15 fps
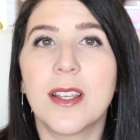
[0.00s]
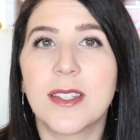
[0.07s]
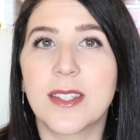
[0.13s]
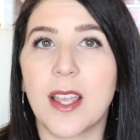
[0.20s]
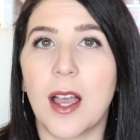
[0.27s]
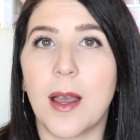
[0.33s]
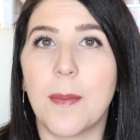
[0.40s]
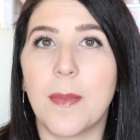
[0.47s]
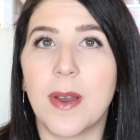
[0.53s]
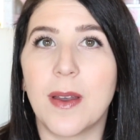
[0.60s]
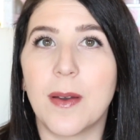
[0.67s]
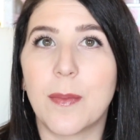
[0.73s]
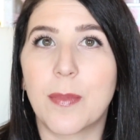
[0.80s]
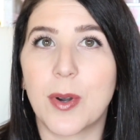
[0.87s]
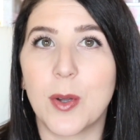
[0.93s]
some
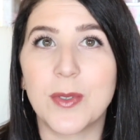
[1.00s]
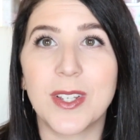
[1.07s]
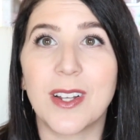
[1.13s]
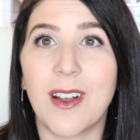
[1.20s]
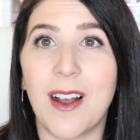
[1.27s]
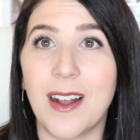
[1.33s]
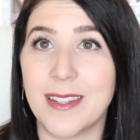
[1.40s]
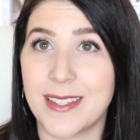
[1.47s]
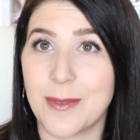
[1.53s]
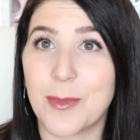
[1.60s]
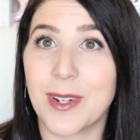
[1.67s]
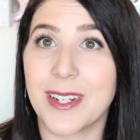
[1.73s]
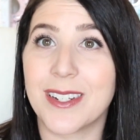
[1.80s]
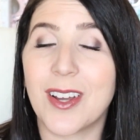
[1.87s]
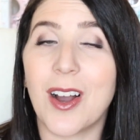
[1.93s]
pros and cons, and
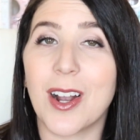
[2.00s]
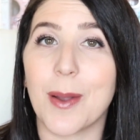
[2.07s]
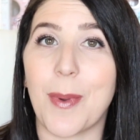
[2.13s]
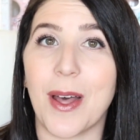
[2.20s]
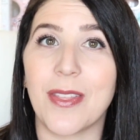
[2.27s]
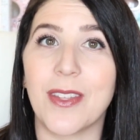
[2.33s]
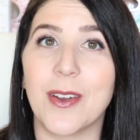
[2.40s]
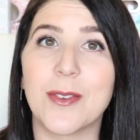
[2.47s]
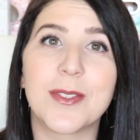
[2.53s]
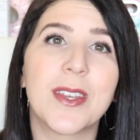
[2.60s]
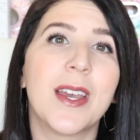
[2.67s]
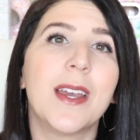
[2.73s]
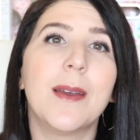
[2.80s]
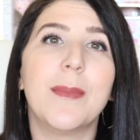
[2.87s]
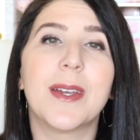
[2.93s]
we're gonna talk about those.
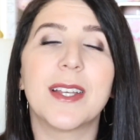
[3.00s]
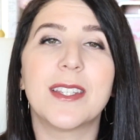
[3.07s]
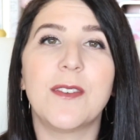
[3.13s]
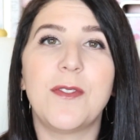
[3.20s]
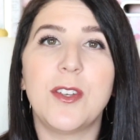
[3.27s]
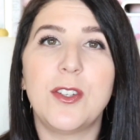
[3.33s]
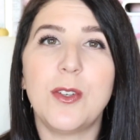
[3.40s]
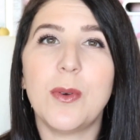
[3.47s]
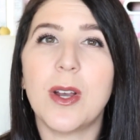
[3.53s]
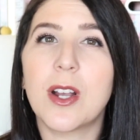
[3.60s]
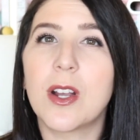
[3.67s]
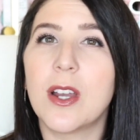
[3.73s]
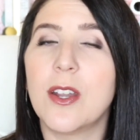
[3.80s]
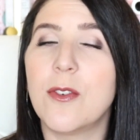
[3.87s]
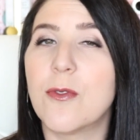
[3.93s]
Because if you do a
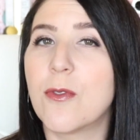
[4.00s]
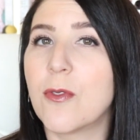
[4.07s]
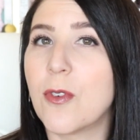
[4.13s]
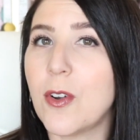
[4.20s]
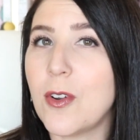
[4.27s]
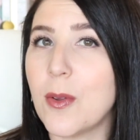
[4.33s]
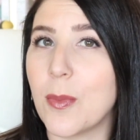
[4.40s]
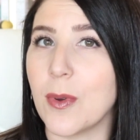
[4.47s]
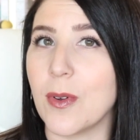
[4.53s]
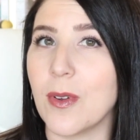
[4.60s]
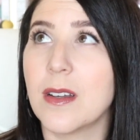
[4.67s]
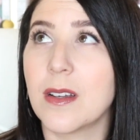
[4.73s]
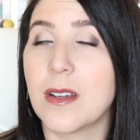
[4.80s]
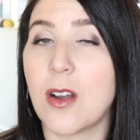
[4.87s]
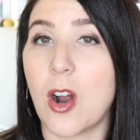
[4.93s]

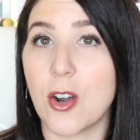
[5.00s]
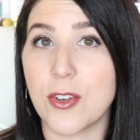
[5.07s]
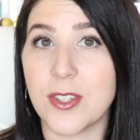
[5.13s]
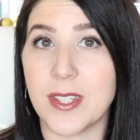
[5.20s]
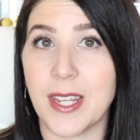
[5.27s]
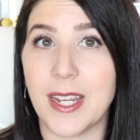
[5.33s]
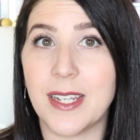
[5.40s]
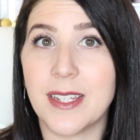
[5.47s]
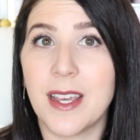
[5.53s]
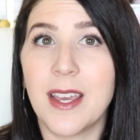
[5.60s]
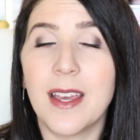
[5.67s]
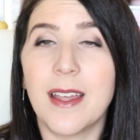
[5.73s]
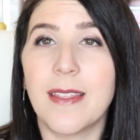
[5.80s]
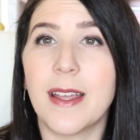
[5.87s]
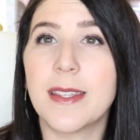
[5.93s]
convertible car seat,
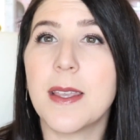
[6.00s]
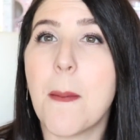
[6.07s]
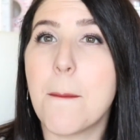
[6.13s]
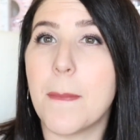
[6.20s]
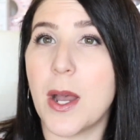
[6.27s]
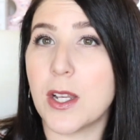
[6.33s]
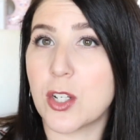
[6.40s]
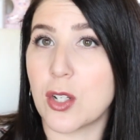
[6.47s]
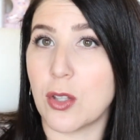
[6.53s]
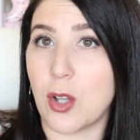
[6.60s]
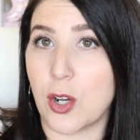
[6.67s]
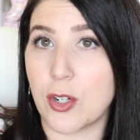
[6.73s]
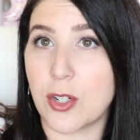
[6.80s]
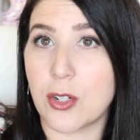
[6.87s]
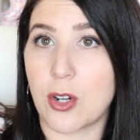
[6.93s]
that's a much
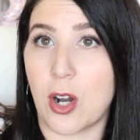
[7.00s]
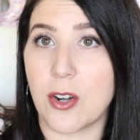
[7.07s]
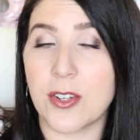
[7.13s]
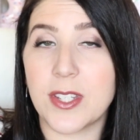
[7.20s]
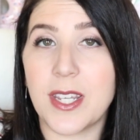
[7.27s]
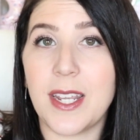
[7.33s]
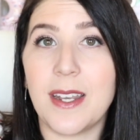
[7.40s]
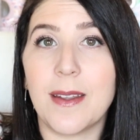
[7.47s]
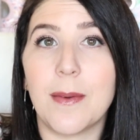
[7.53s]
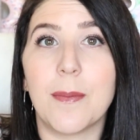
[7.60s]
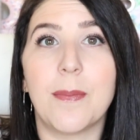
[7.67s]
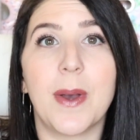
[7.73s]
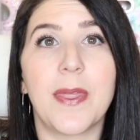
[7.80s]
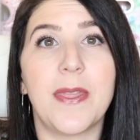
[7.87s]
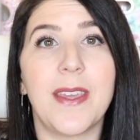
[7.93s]
larger car seat,
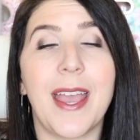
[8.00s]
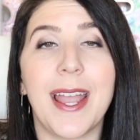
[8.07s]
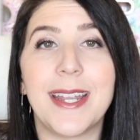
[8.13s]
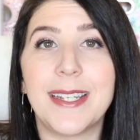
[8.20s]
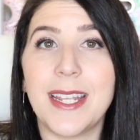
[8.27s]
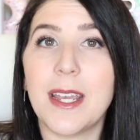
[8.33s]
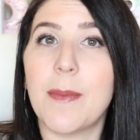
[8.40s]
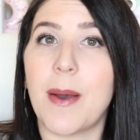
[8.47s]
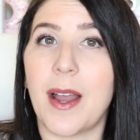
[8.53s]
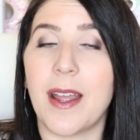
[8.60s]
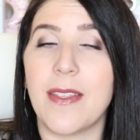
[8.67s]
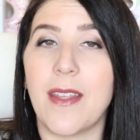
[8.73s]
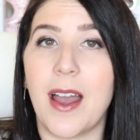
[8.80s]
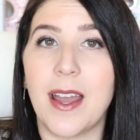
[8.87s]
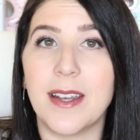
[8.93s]
but the idea
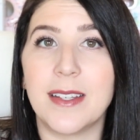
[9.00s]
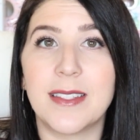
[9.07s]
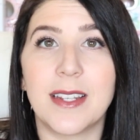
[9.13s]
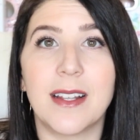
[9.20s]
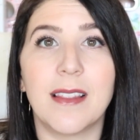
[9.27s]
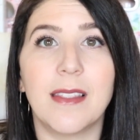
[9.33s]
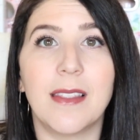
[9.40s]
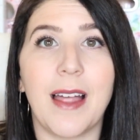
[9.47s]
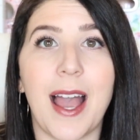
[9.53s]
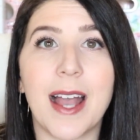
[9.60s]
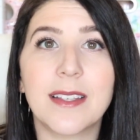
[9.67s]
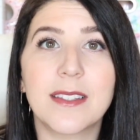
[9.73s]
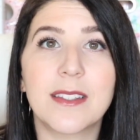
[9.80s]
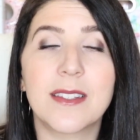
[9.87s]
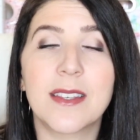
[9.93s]
behind that is that it
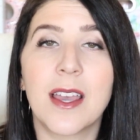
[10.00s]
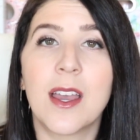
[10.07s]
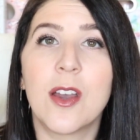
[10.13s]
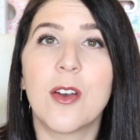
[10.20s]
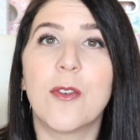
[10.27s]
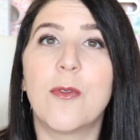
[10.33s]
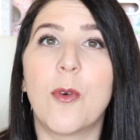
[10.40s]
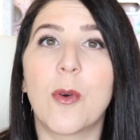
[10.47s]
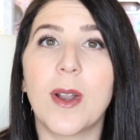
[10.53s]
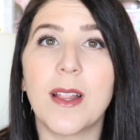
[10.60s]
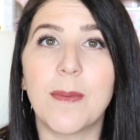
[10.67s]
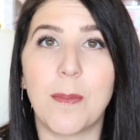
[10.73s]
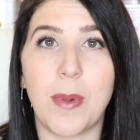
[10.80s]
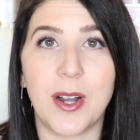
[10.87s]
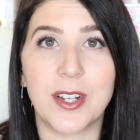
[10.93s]
lasts for
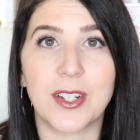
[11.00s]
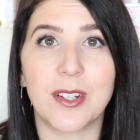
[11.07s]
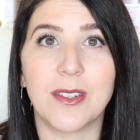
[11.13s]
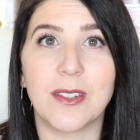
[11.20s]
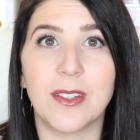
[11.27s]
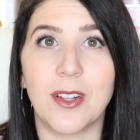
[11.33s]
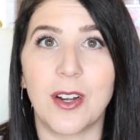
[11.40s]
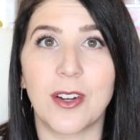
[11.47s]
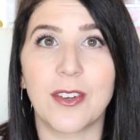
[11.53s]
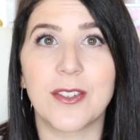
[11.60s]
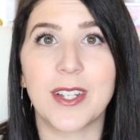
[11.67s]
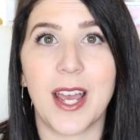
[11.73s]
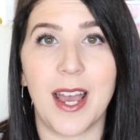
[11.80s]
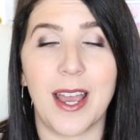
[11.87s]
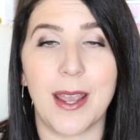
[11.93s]
a much longer
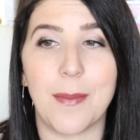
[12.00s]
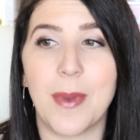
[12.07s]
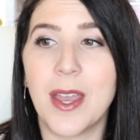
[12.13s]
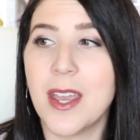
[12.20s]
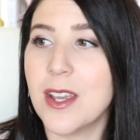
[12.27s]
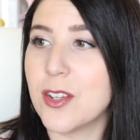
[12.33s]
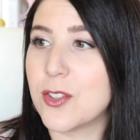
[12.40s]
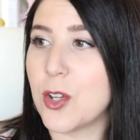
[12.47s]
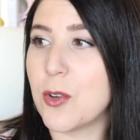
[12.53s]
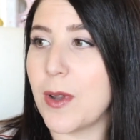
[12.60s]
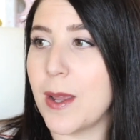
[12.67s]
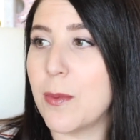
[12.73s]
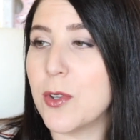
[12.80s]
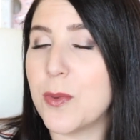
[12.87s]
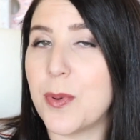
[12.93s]
time. So you're
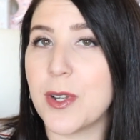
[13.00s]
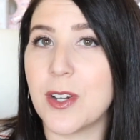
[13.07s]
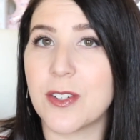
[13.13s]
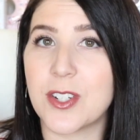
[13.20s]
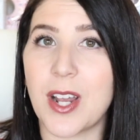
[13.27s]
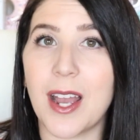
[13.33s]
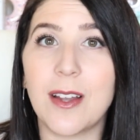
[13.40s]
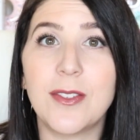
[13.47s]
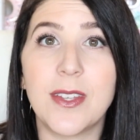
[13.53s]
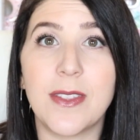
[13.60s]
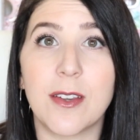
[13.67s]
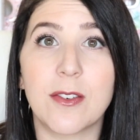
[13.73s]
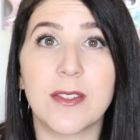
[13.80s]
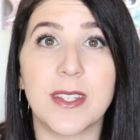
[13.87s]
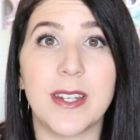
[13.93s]
able to put your child in
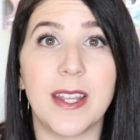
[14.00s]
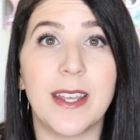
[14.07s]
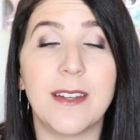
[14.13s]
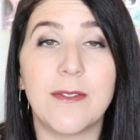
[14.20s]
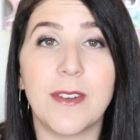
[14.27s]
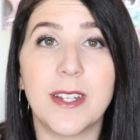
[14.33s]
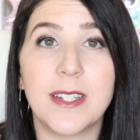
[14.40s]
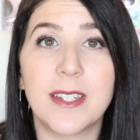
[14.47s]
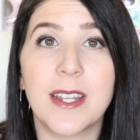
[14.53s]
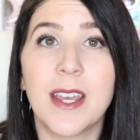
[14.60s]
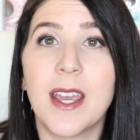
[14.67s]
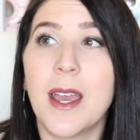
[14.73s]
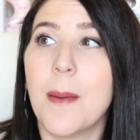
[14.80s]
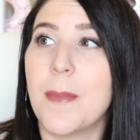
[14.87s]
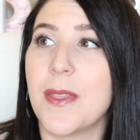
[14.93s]
there as an infant,
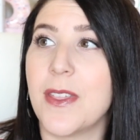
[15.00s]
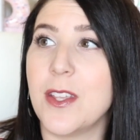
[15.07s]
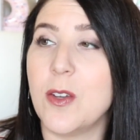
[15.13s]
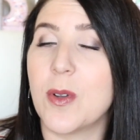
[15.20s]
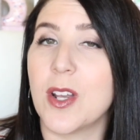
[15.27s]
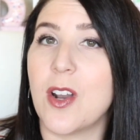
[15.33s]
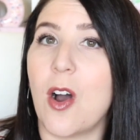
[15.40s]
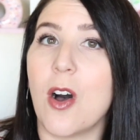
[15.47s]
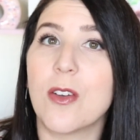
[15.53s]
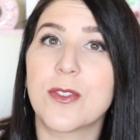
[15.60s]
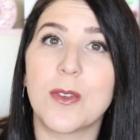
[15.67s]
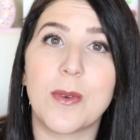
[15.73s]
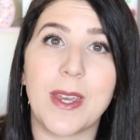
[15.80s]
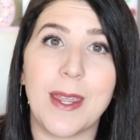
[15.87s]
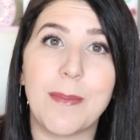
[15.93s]
but then you can
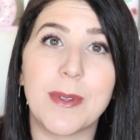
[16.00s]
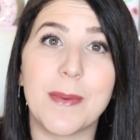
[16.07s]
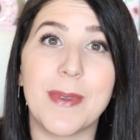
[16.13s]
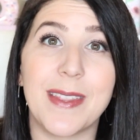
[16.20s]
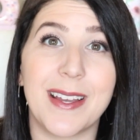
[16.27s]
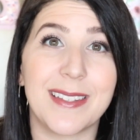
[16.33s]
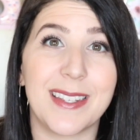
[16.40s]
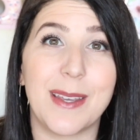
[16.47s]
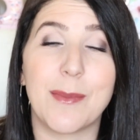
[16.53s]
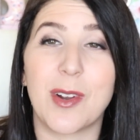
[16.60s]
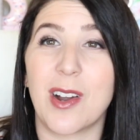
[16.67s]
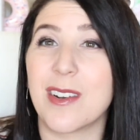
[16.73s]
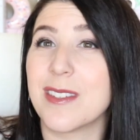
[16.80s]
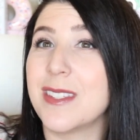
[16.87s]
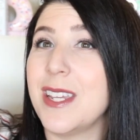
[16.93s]
also keep them in that same
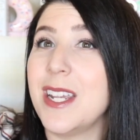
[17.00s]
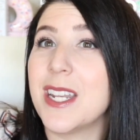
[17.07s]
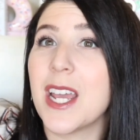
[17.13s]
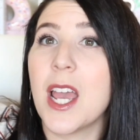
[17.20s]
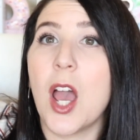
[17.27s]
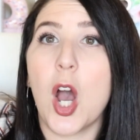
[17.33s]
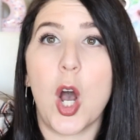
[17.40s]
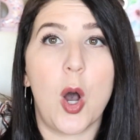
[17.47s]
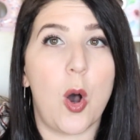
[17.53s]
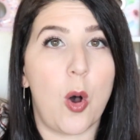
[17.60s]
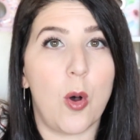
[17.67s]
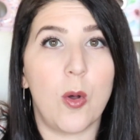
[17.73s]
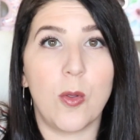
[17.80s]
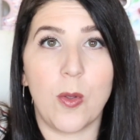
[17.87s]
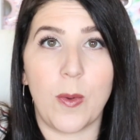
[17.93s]
car seat
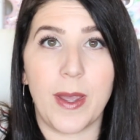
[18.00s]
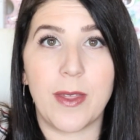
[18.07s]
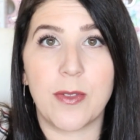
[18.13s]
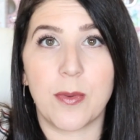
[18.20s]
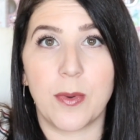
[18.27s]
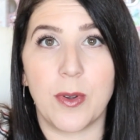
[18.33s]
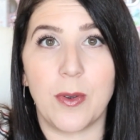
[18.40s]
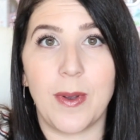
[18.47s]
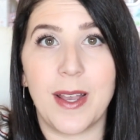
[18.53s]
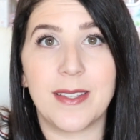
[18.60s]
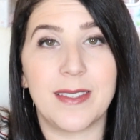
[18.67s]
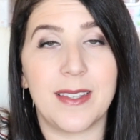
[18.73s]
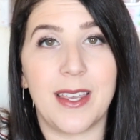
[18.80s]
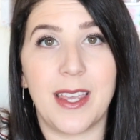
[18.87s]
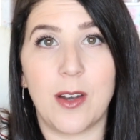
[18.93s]
all the way through
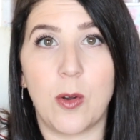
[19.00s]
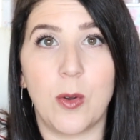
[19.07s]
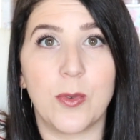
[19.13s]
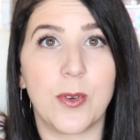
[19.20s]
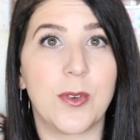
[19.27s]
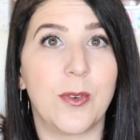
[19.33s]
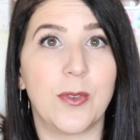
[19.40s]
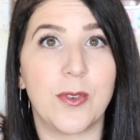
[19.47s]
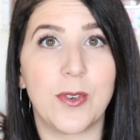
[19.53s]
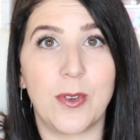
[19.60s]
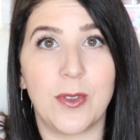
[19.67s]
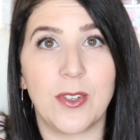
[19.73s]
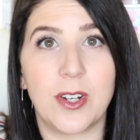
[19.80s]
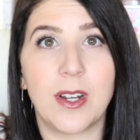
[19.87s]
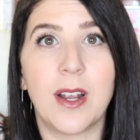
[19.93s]
as they get older and older and
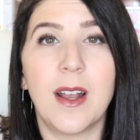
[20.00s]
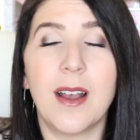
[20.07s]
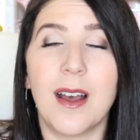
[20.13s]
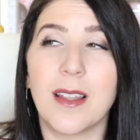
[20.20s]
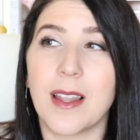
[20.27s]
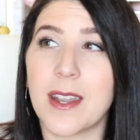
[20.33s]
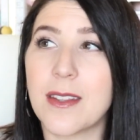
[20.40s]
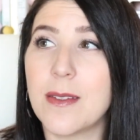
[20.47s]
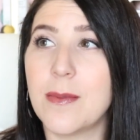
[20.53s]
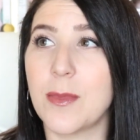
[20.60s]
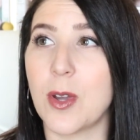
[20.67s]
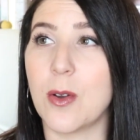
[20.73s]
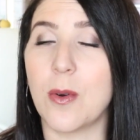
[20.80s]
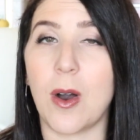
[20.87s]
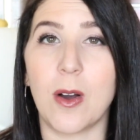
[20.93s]
older. A lot of them
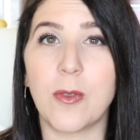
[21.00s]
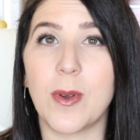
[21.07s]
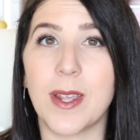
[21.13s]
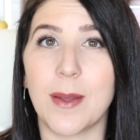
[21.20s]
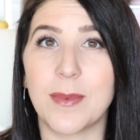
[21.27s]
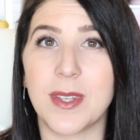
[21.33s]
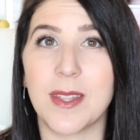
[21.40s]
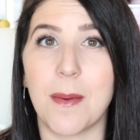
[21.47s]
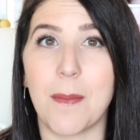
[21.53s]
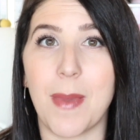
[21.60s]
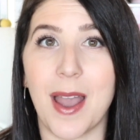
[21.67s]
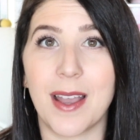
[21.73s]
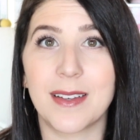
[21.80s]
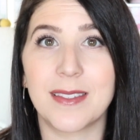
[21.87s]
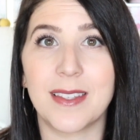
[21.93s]
go all the way up to the
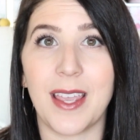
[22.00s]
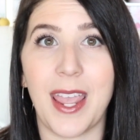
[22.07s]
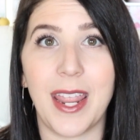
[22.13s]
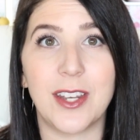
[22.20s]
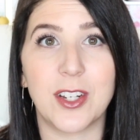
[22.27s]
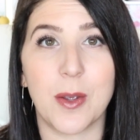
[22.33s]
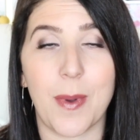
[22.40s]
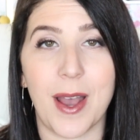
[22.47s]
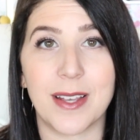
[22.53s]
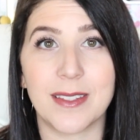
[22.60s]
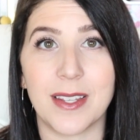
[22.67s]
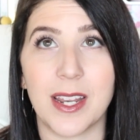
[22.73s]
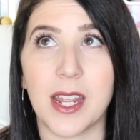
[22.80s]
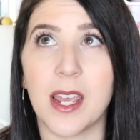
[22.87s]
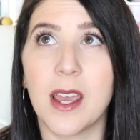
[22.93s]
max age
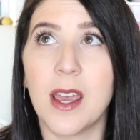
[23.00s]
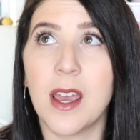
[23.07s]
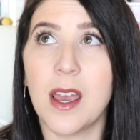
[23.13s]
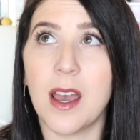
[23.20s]
capacity.